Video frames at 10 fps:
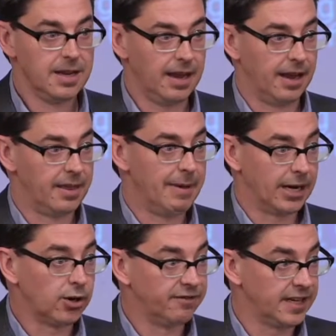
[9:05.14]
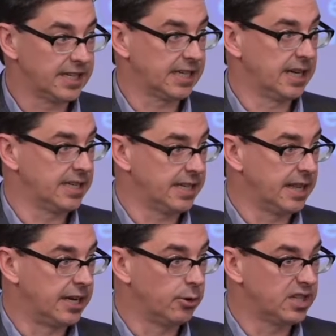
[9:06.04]
the medical physicist and
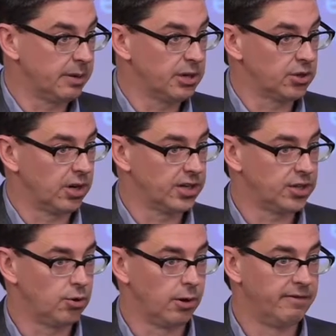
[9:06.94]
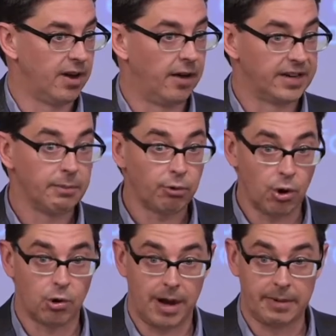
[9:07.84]
the dosimetrist, who are involved in
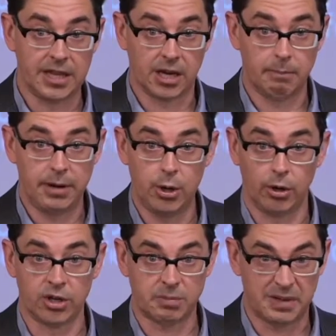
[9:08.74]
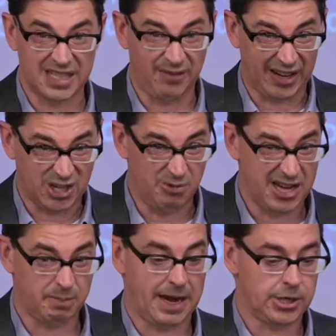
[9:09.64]
programming the computer specific to
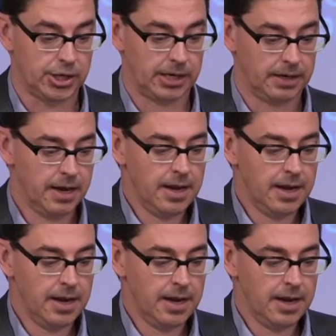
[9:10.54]
each patient